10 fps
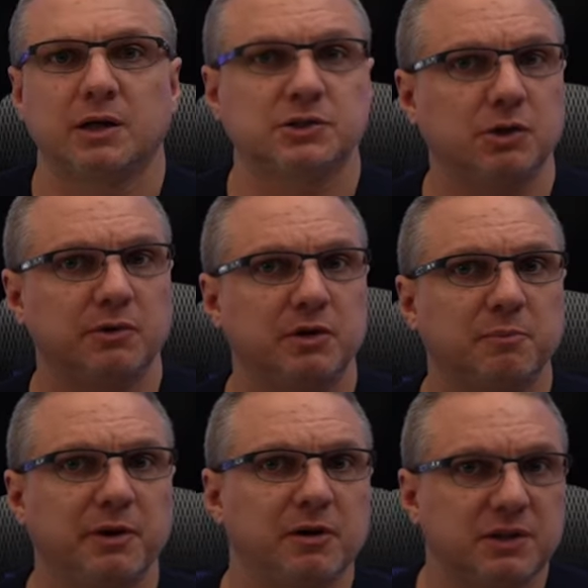So in
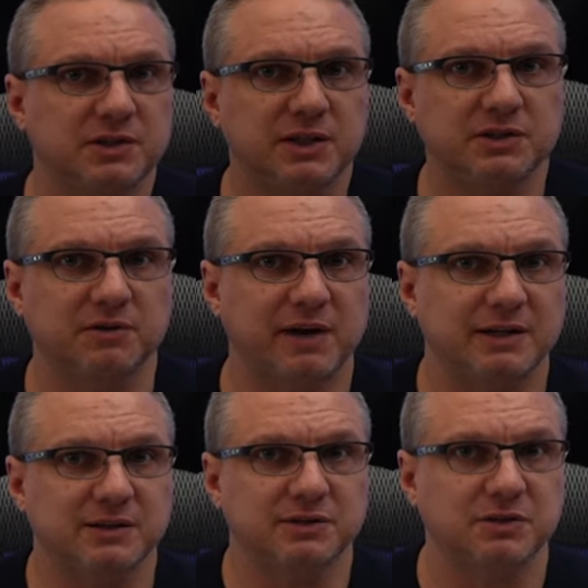comparing the six
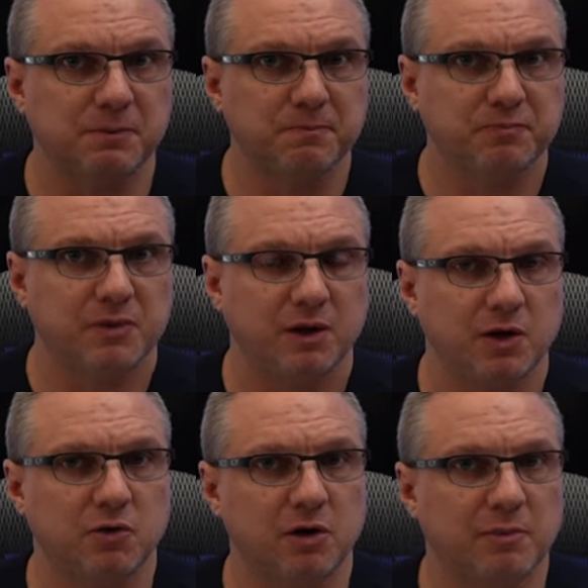devices,
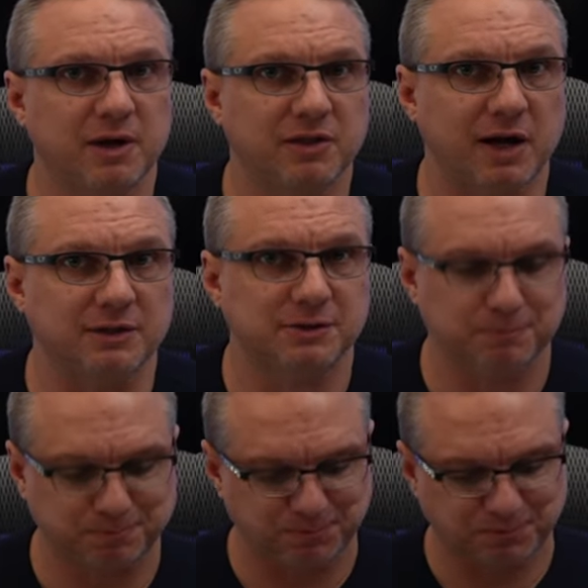here are my thoughts.